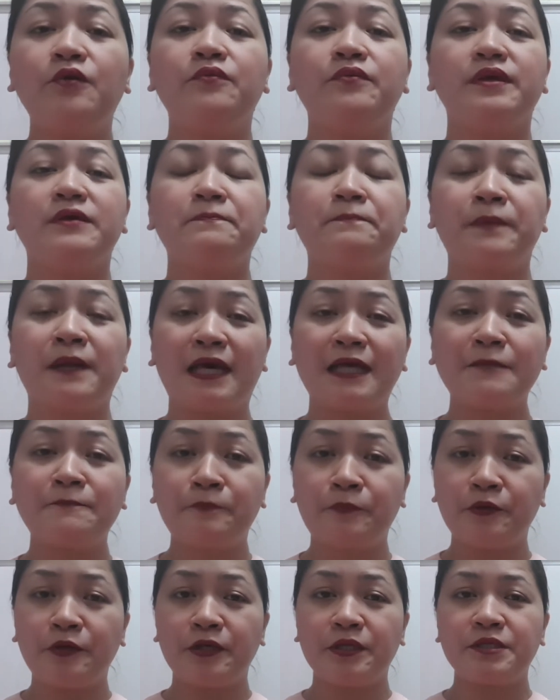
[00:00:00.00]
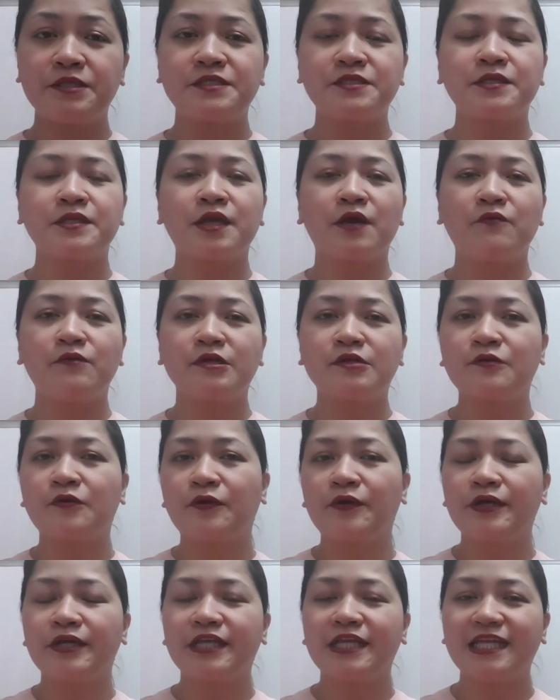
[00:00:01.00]
we plot points on our
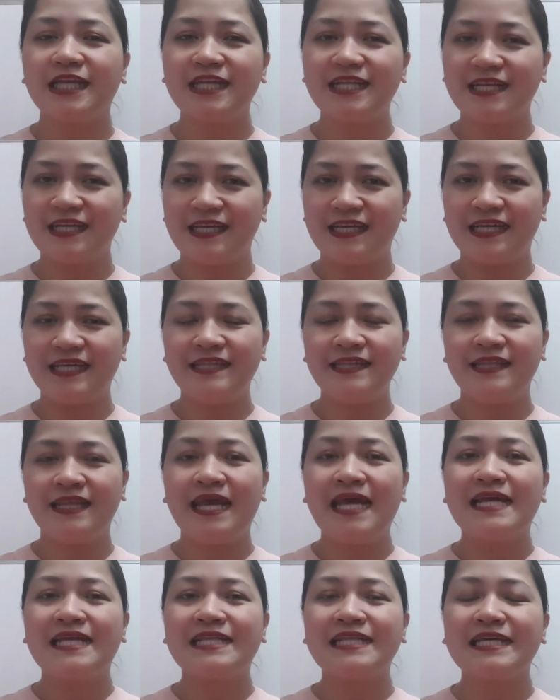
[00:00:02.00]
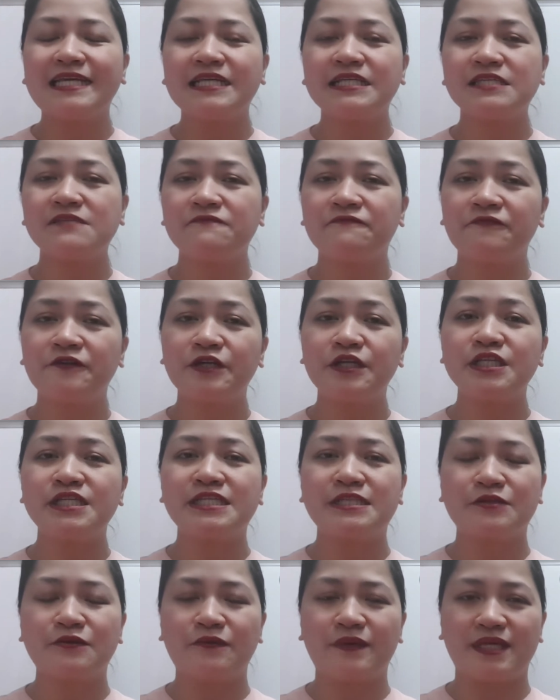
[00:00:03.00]
coordinate grid, let us
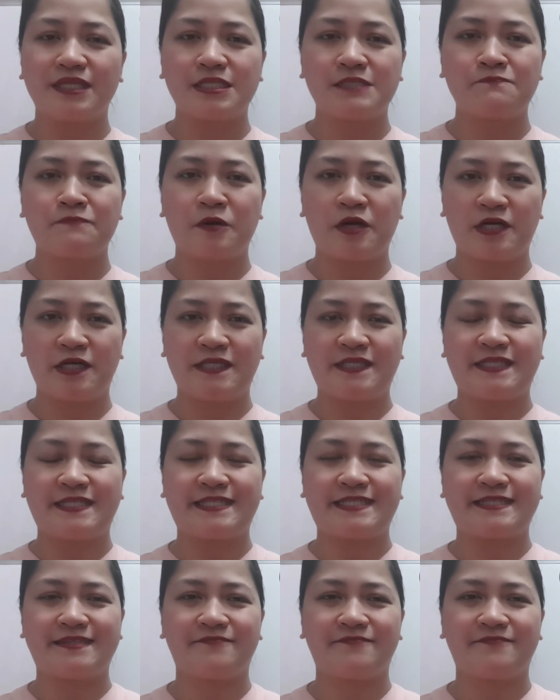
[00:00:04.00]
first know its parts.